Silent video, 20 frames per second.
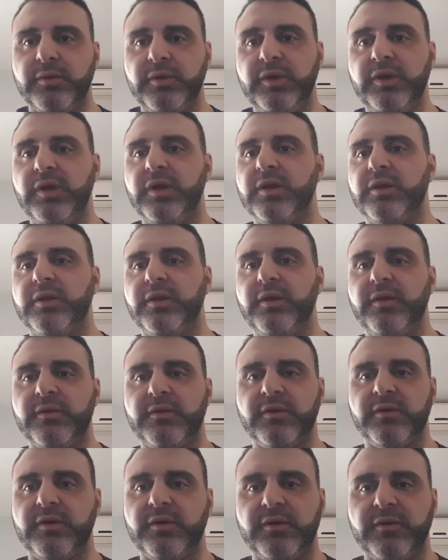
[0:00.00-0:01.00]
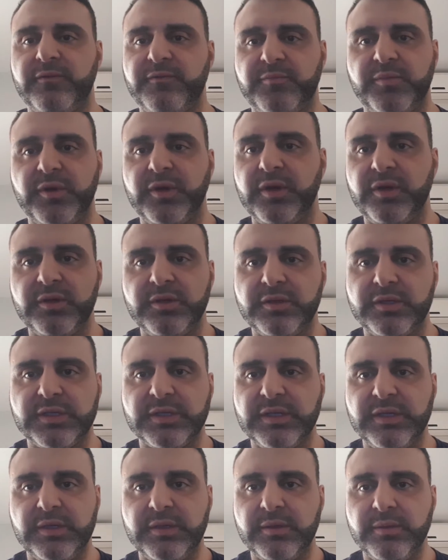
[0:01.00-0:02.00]
yearlings have been
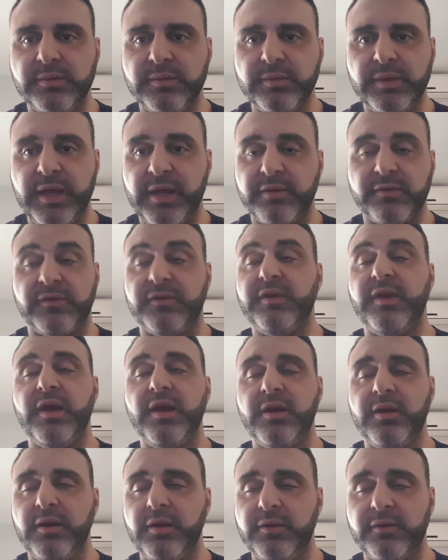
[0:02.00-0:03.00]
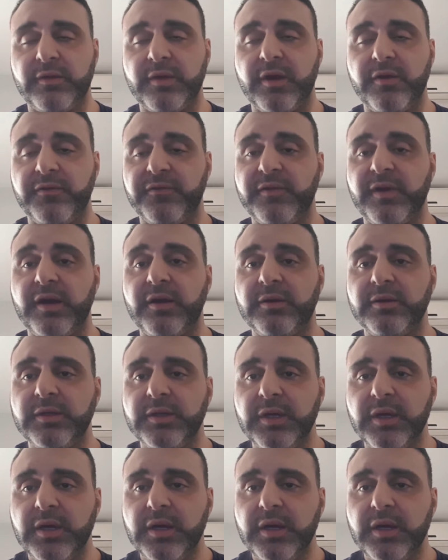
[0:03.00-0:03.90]
just outstanding so far.